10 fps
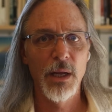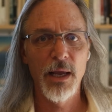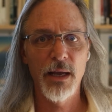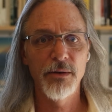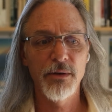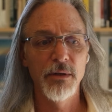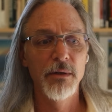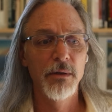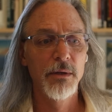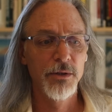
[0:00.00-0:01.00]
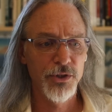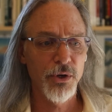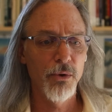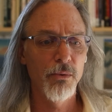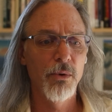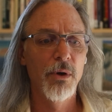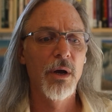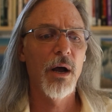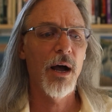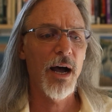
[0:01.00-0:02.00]
And so
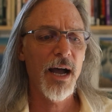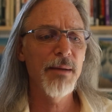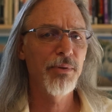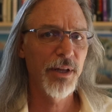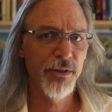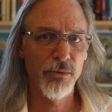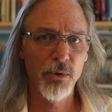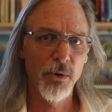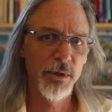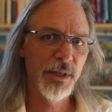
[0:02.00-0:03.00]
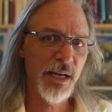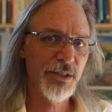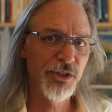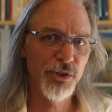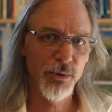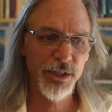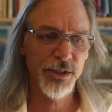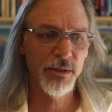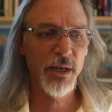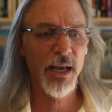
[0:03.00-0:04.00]
I play the role in that
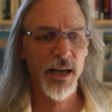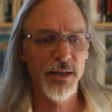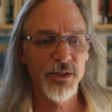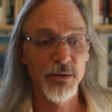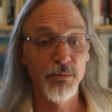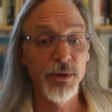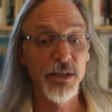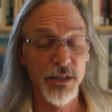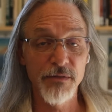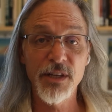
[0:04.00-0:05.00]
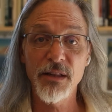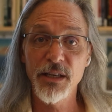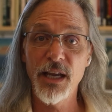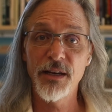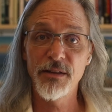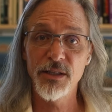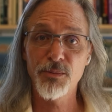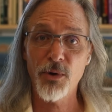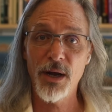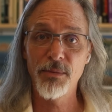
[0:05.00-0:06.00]
situation as, because I've delegated this
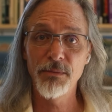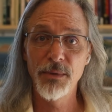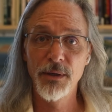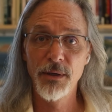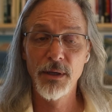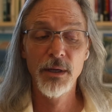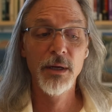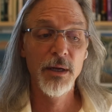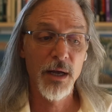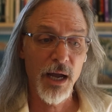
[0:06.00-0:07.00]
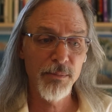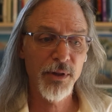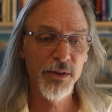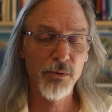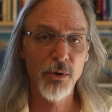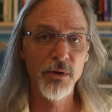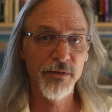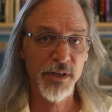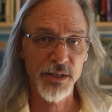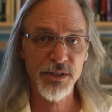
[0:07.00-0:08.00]
problem, I play the role
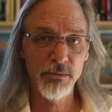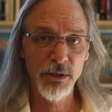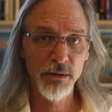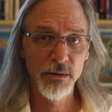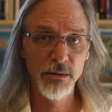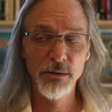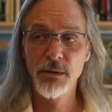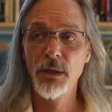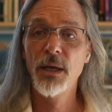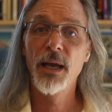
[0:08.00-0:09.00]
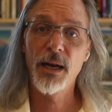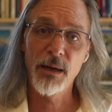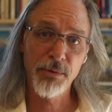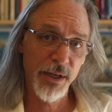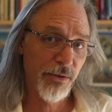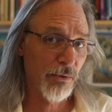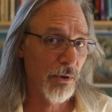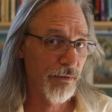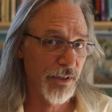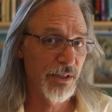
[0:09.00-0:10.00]
of customer and I play the
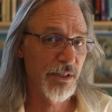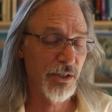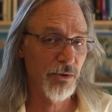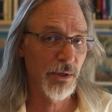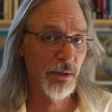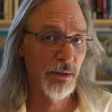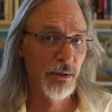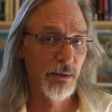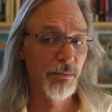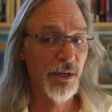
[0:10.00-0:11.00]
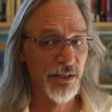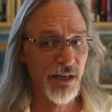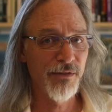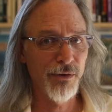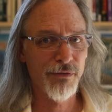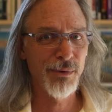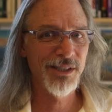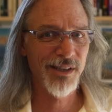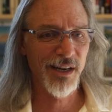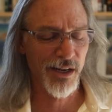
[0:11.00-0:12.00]
role of constituent because I vote for my
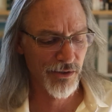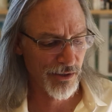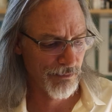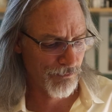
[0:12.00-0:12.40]
state house.